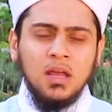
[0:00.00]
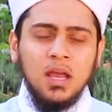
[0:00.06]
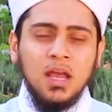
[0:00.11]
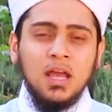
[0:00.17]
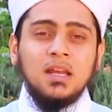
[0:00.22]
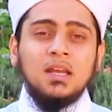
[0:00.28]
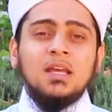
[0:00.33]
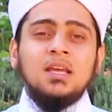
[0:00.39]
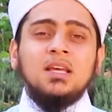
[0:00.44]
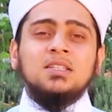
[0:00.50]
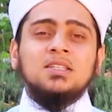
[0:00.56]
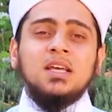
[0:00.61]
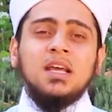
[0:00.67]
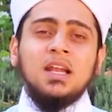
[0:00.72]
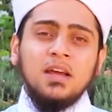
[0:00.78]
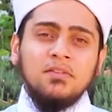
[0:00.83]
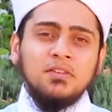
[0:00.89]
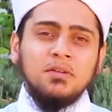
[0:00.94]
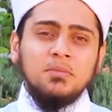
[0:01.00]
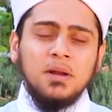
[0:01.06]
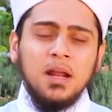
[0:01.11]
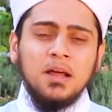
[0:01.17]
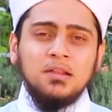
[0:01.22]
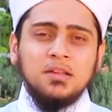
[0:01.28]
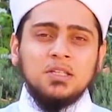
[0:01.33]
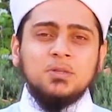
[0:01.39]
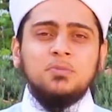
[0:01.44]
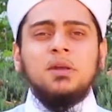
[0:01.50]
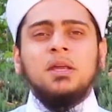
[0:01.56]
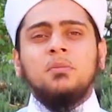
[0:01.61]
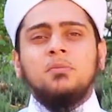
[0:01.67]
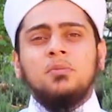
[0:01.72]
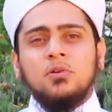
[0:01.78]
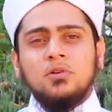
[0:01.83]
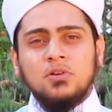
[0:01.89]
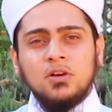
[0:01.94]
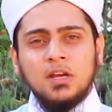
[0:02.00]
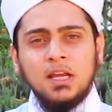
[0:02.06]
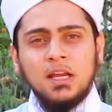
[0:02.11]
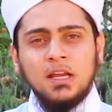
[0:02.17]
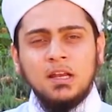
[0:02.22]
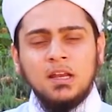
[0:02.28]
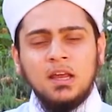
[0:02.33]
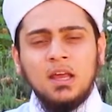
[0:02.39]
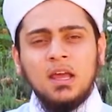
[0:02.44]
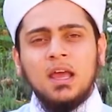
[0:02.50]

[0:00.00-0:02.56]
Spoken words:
and his 11 brothers being portrayed